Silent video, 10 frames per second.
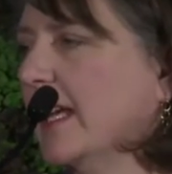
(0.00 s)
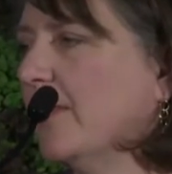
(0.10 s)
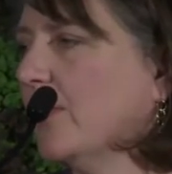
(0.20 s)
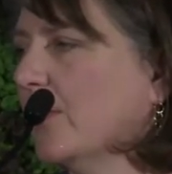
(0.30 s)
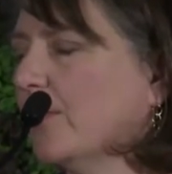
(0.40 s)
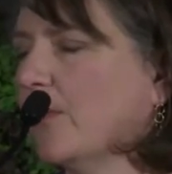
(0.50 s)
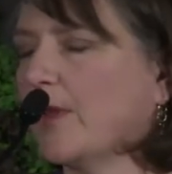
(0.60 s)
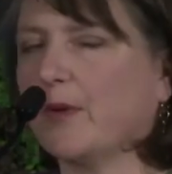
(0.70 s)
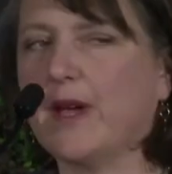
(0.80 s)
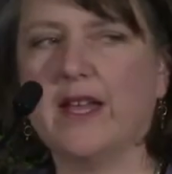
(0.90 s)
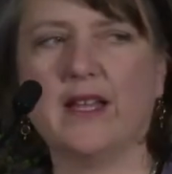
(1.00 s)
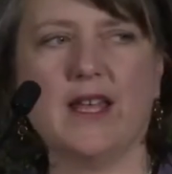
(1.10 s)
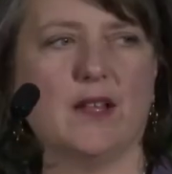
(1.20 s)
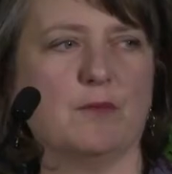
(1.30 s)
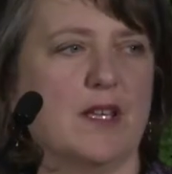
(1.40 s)
in 3rd or 4th
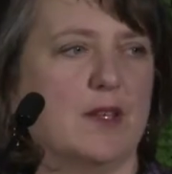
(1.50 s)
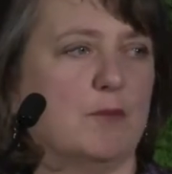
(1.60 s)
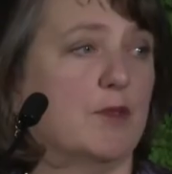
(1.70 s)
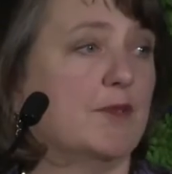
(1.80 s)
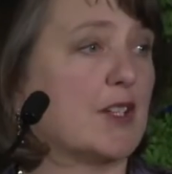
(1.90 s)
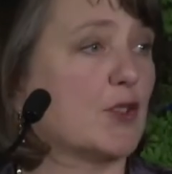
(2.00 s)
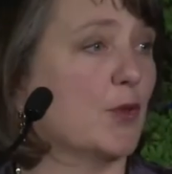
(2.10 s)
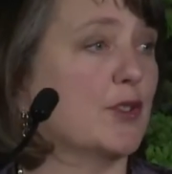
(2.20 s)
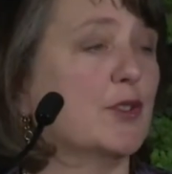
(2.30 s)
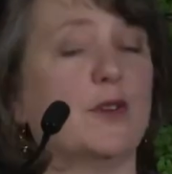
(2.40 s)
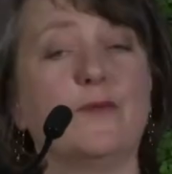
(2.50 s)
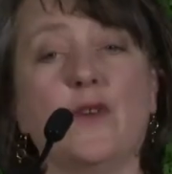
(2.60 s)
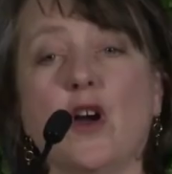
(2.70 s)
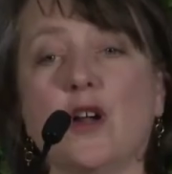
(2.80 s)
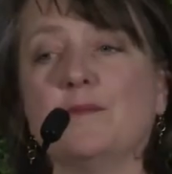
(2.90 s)
grade, and we moved next door to a
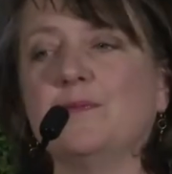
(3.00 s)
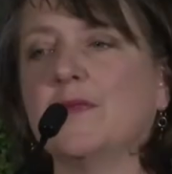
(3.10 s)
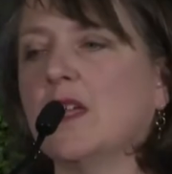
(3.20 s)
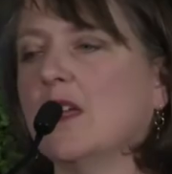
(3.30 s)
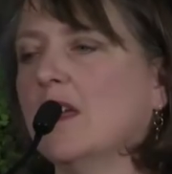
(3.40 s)
farm.